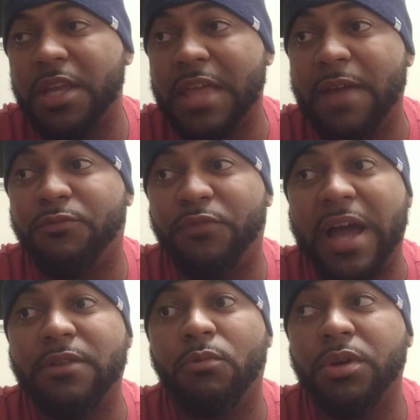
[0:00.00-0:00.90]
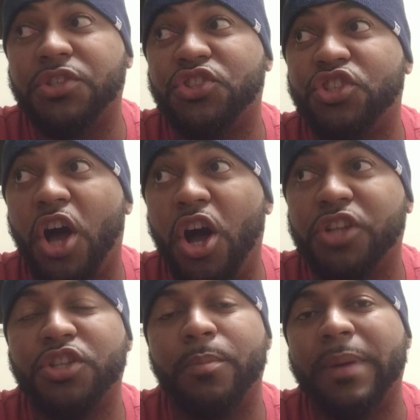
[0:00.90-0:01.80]
See, that fight was
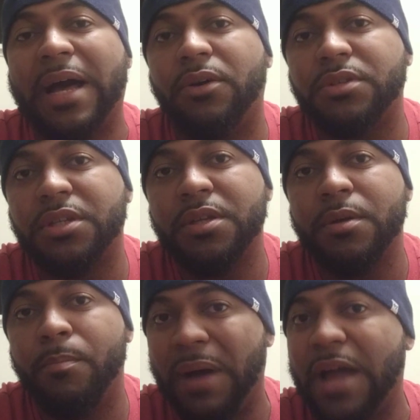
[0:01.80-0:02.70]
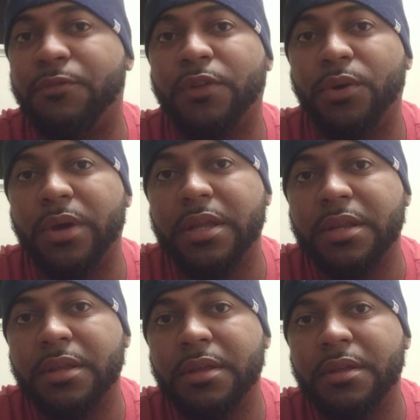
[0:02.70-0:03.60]
talked about by
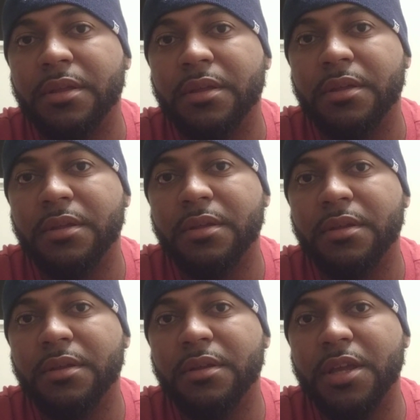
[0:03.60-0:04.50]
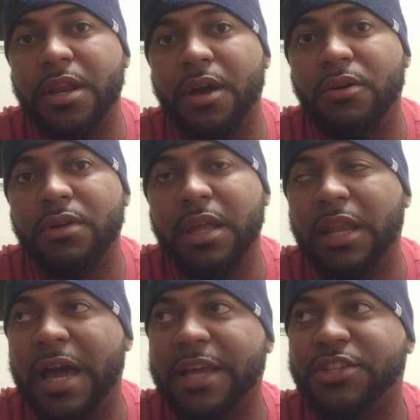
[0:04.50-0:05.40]
Floyd. You know,
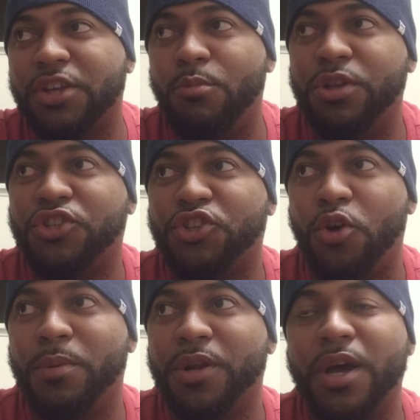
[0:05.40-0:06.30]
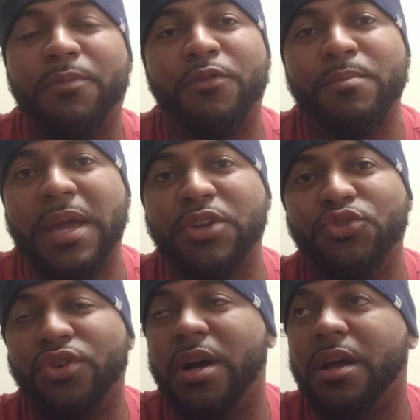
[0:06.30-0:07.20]
and like someone sobered up from
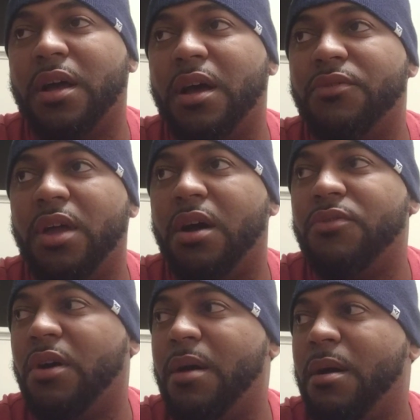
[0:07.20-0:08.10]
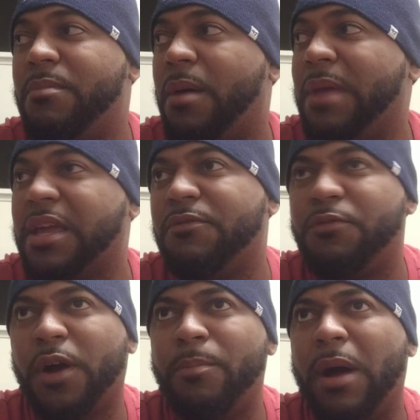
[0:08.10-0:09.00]
being drunk. Uh, no, no, I'm, I'm not
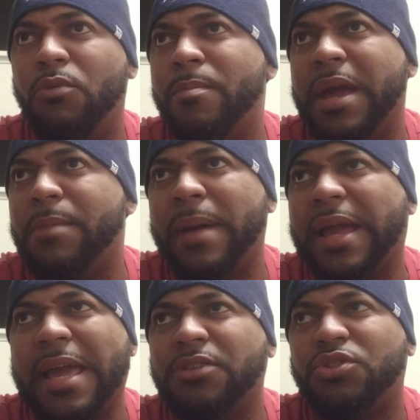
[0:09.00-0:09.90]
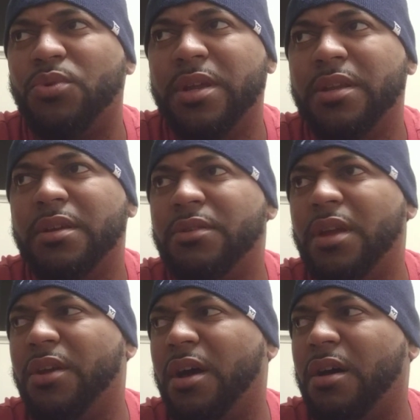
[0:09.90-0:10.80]
giving a fuck about what Manny Pacquiao's doing.
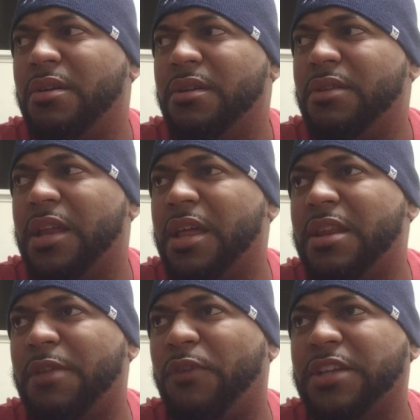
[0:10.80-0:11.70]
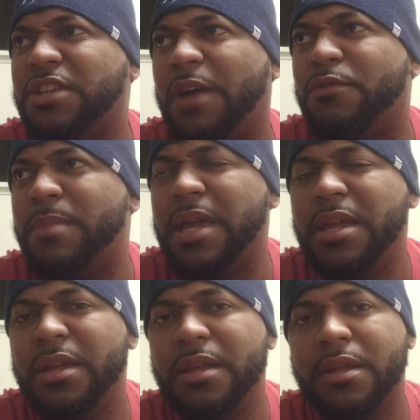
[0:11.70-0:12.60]
No, no, that, that, that fight's not for
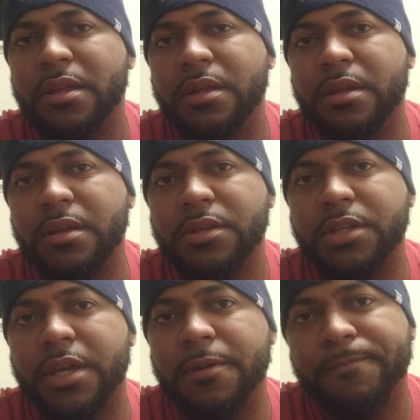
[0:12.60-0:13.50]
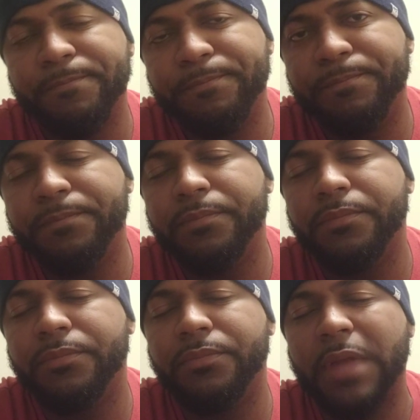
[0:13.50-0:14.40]
me. See?
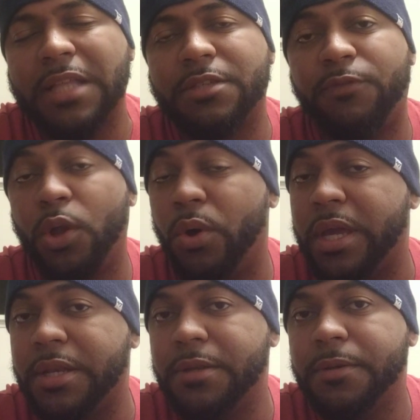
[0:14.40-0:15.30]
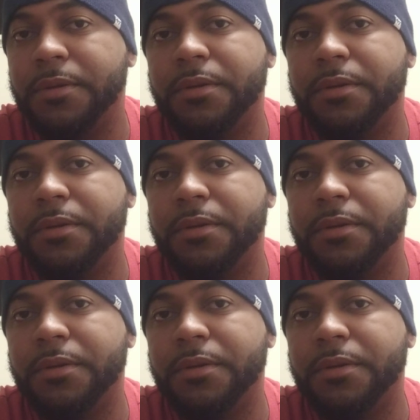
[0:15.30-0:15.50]
That's Floyd.